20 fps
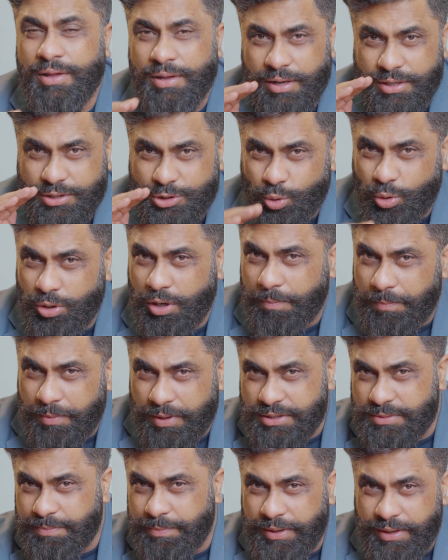a Solar
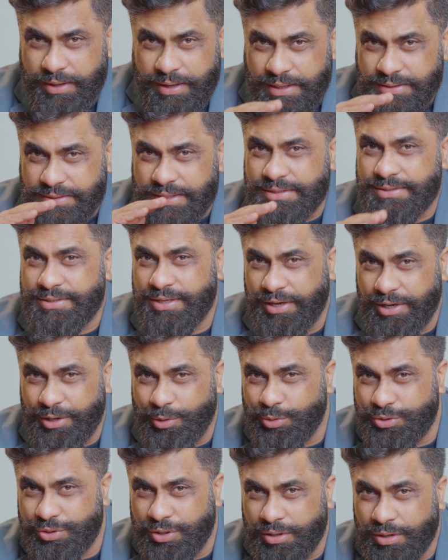plus BESS
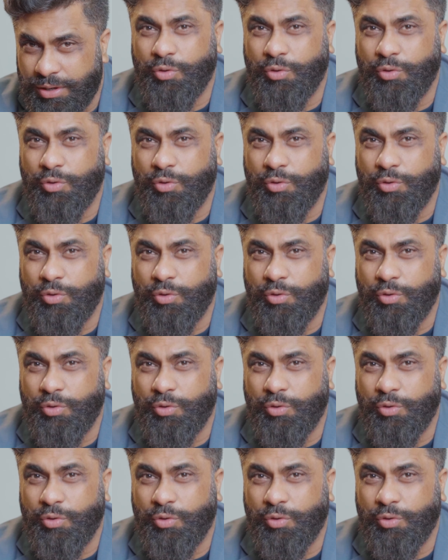solution,